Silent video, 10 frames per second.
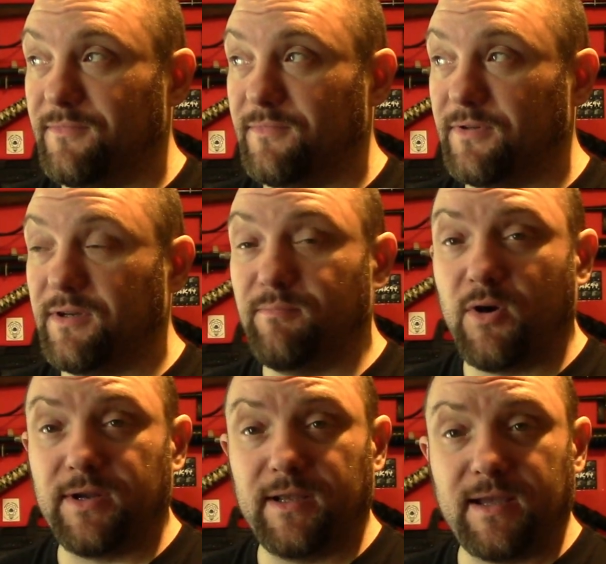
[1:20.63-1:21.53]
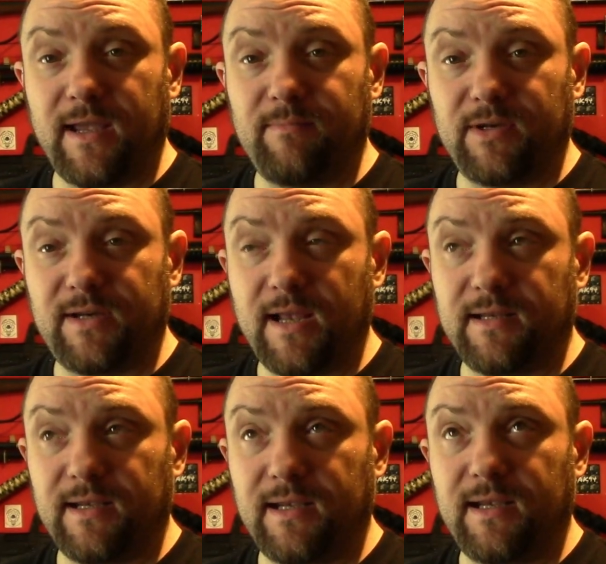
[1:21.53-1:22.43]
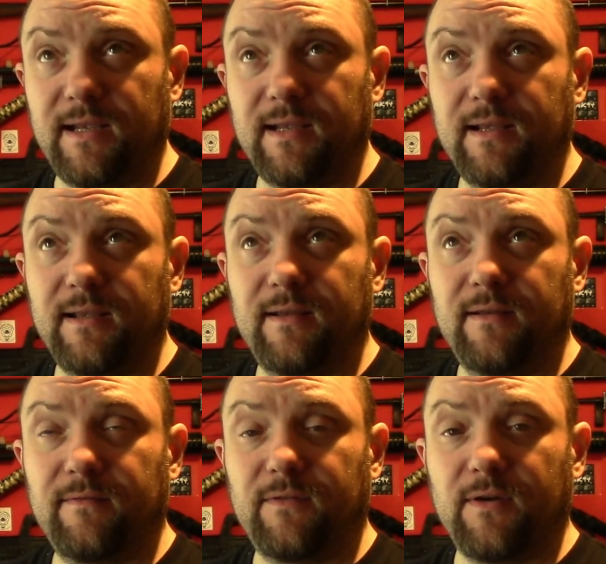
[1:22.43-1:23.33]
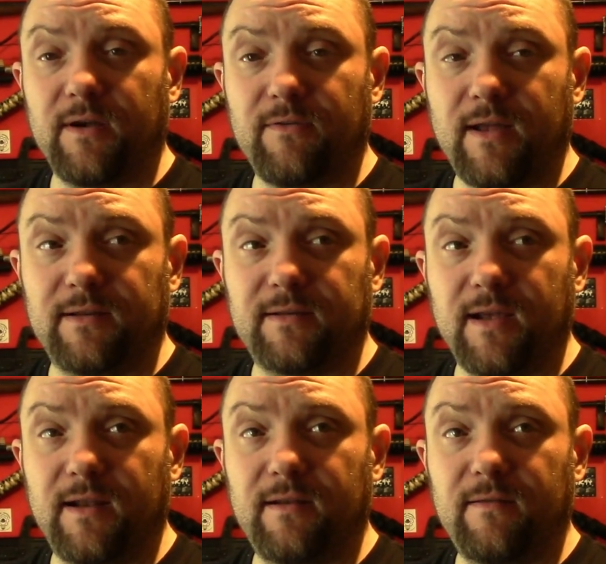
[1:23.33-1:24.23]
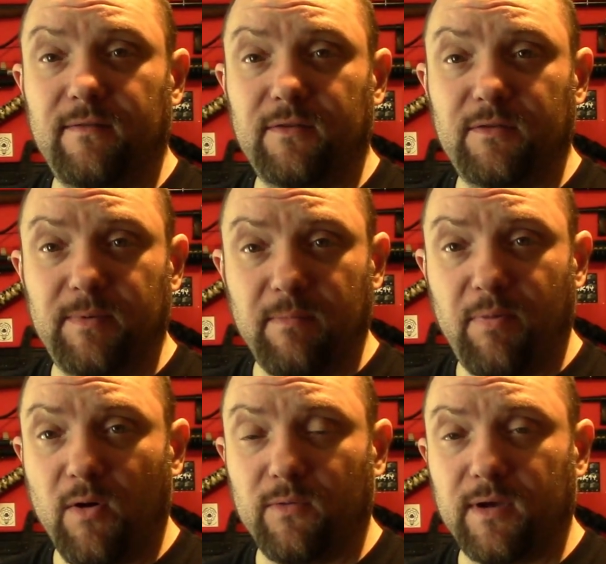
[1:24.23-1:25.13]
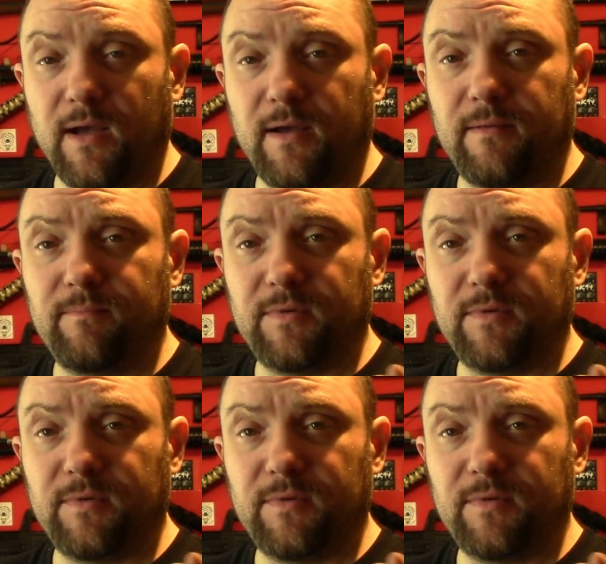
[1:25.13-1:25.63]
Well, she's modding a machete for her grandson to be a bottle cutter.